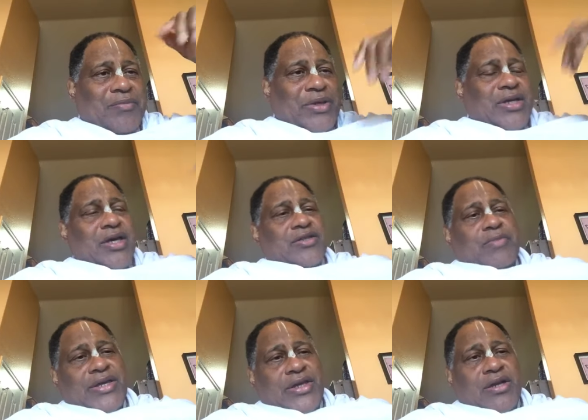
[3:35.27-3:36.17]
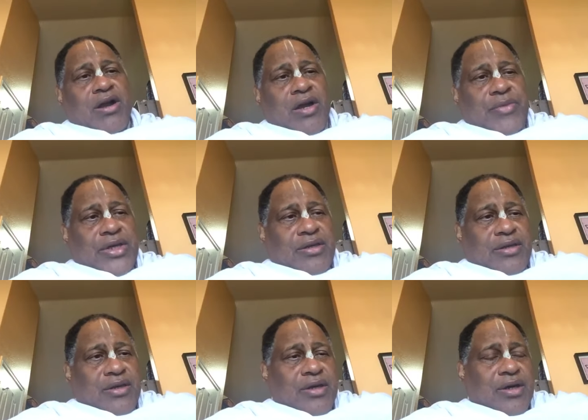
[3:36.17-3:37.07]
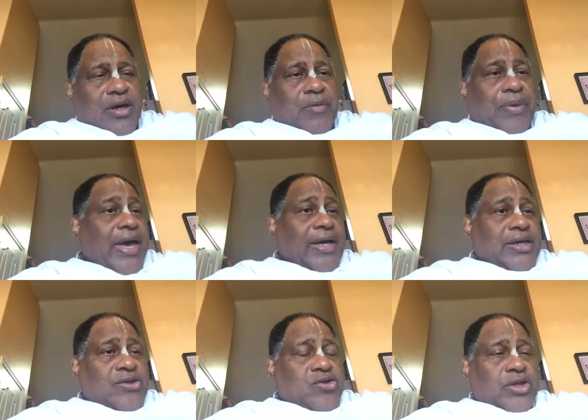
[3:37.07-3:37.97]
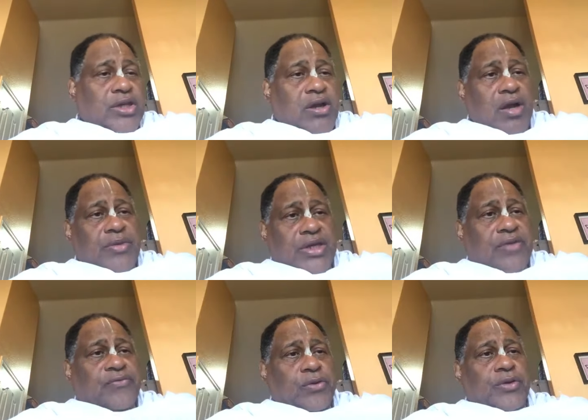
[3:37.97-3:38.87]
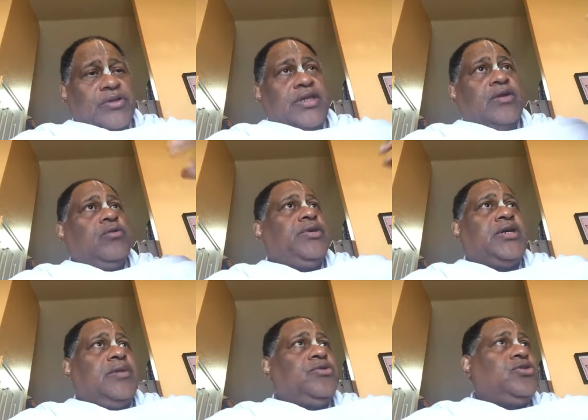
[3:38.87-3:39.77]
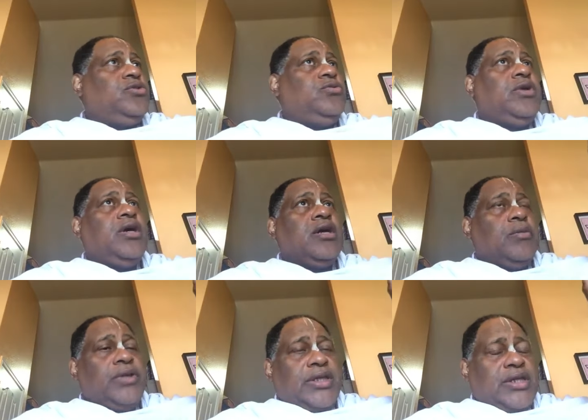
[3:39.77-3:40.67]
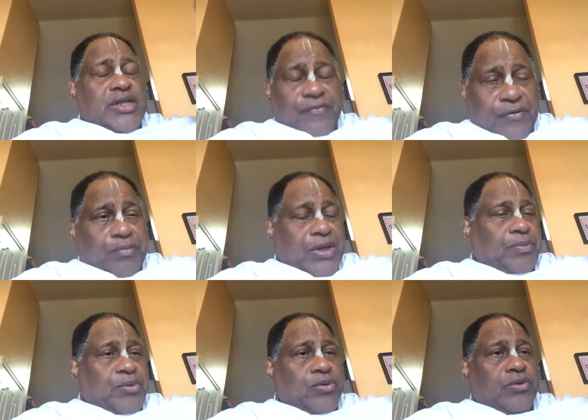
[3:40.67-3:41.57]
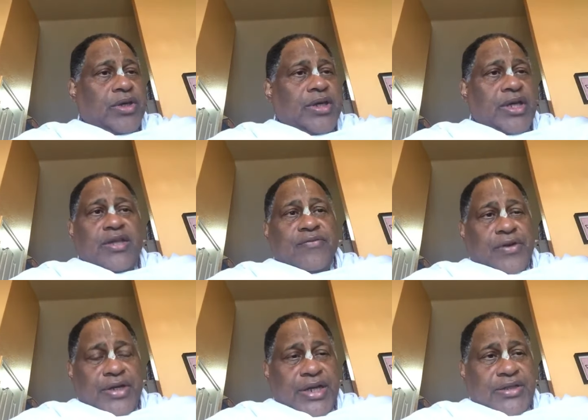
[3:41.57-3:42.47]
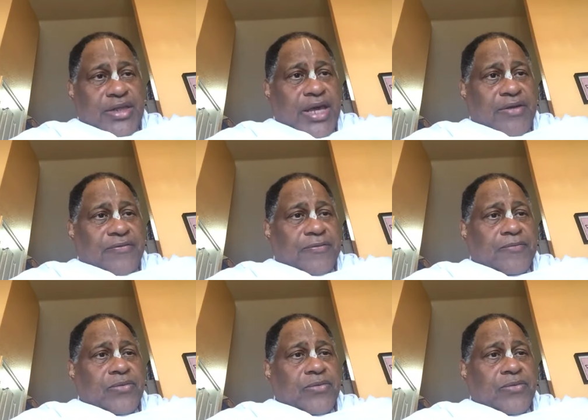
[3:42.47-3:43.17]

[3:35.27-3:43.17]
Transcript: Because by their karmic uh, package or their karmic influence, they will become two completely different people in the very next life.